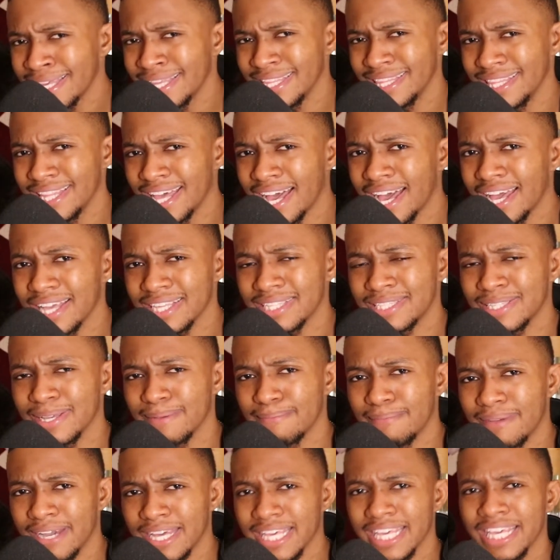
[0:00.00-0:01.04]
Not
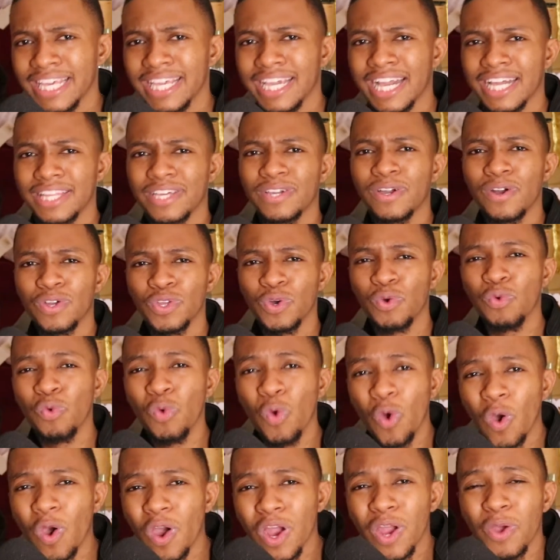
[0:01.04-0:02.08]
somebody he got to go to
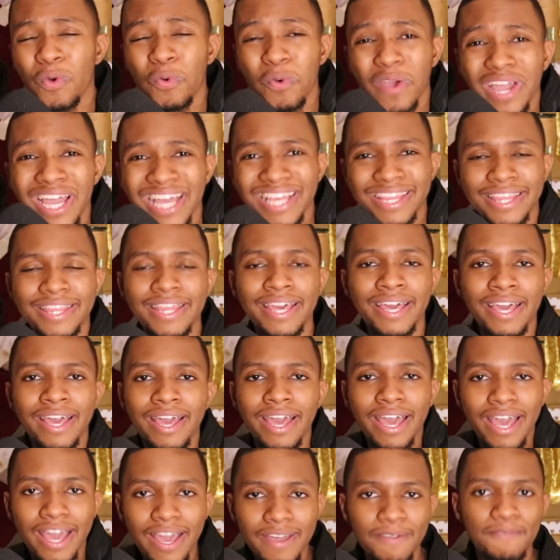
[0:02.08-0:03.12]
war with
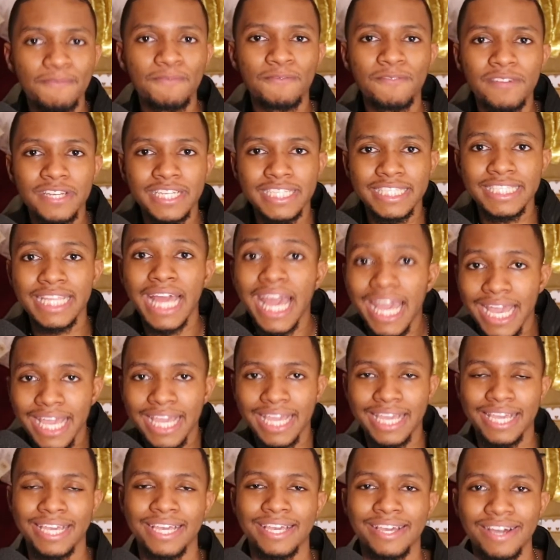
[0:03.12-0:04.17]
every
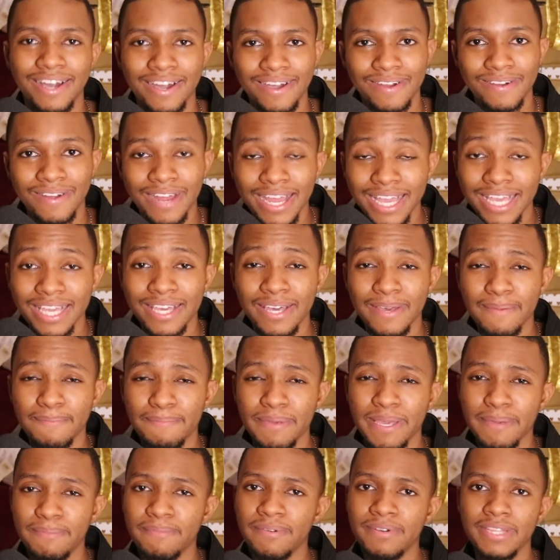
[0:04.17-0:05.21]
day. All right, good
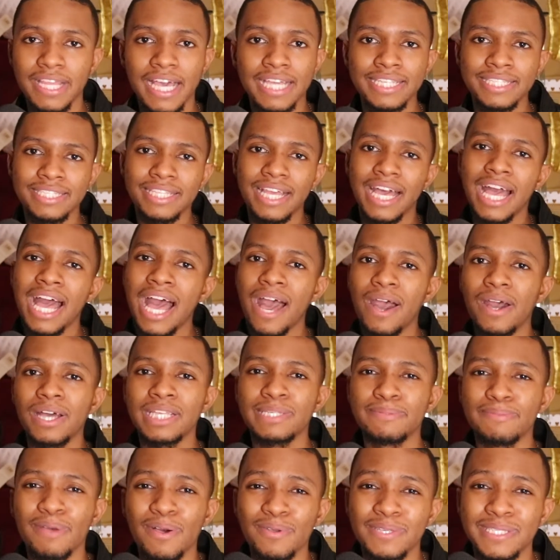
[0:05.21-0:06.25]
people, that's not how
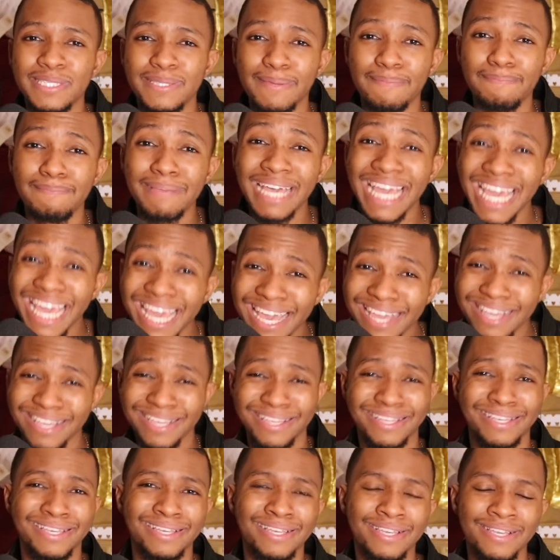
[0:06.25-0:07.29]
it's supposed to be.
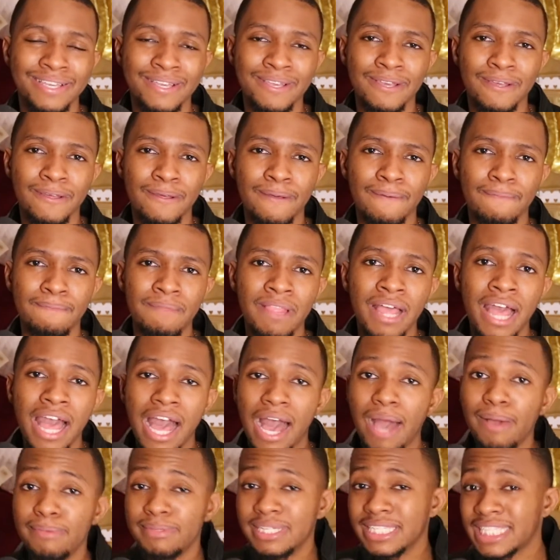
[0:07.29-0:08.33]

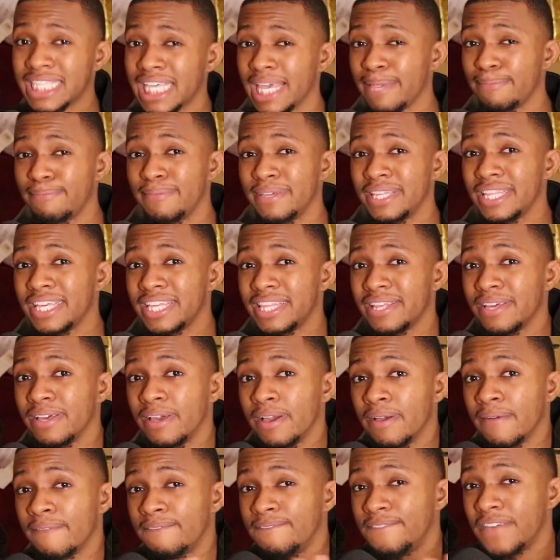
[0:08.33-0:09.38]
I'm just keeping it
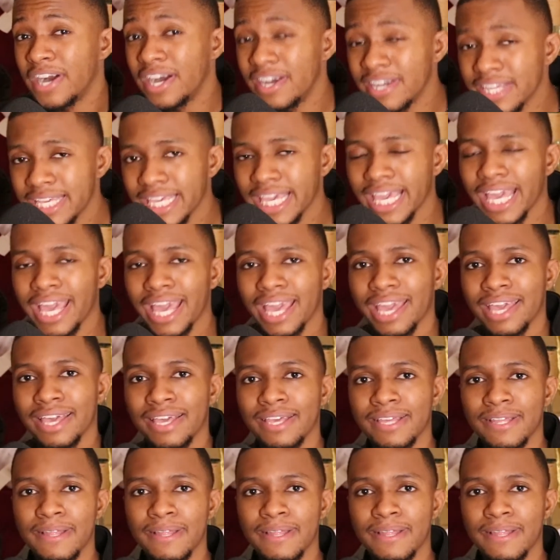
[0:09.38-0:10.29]
funky.